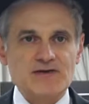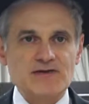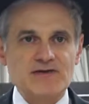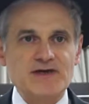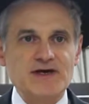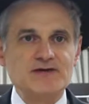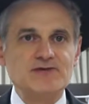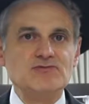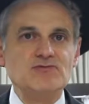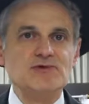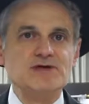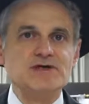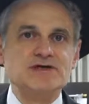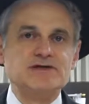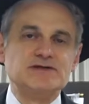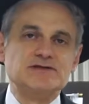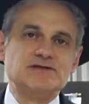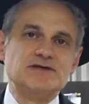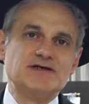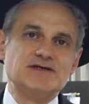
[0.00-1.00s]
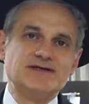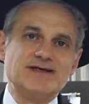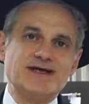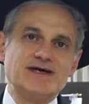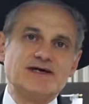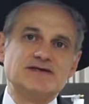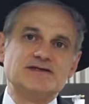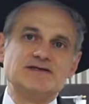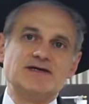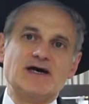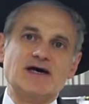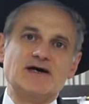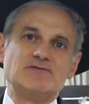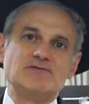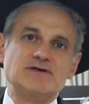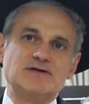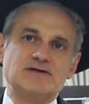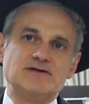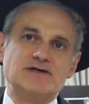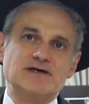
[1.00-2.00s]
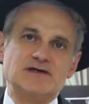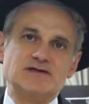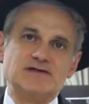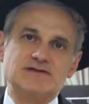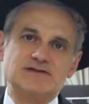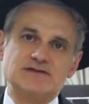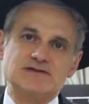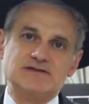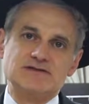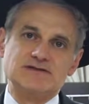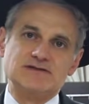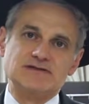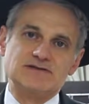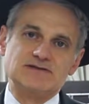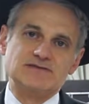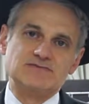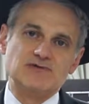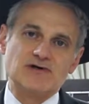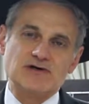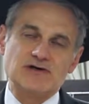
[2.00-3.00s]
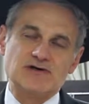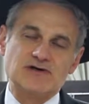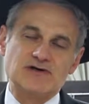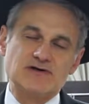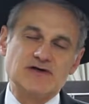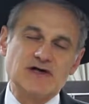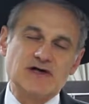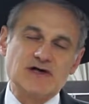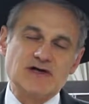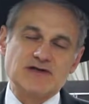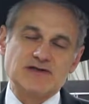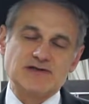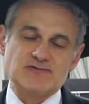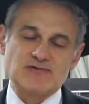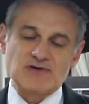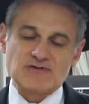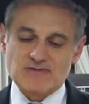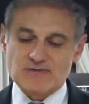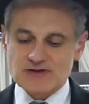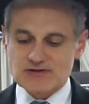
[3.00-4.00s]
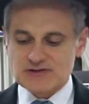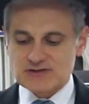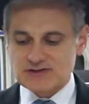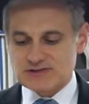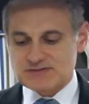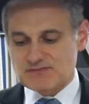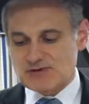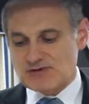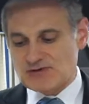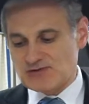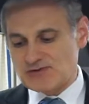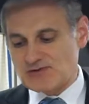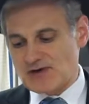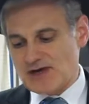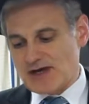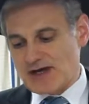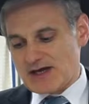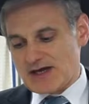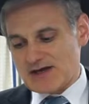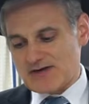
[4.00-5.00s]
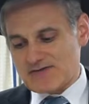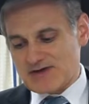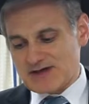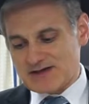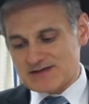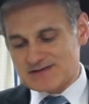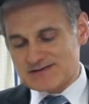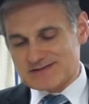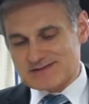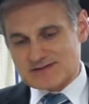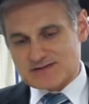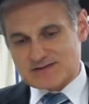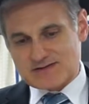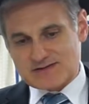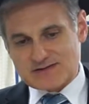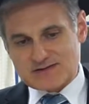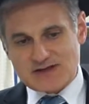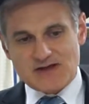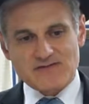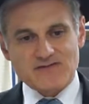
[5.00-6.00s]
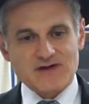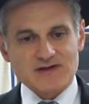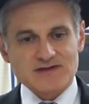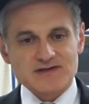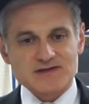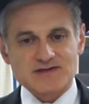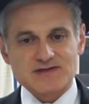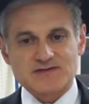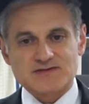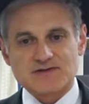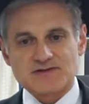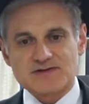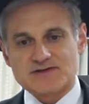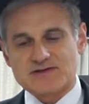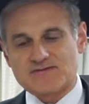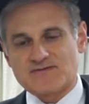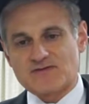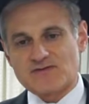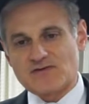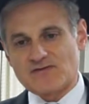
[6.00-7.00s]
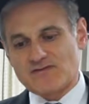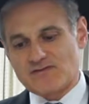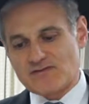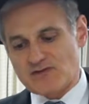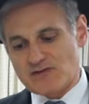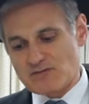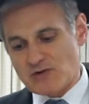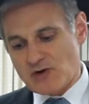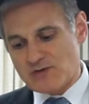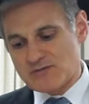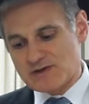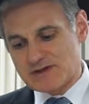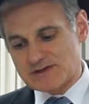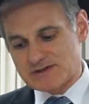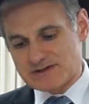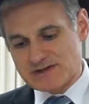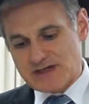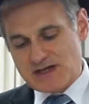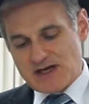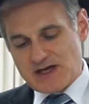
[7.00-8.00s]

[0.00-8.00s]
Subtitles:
then we can connect and we can get the bracha straight from HaKadosh Baruch Hu. And if I can delve on this just for a moment,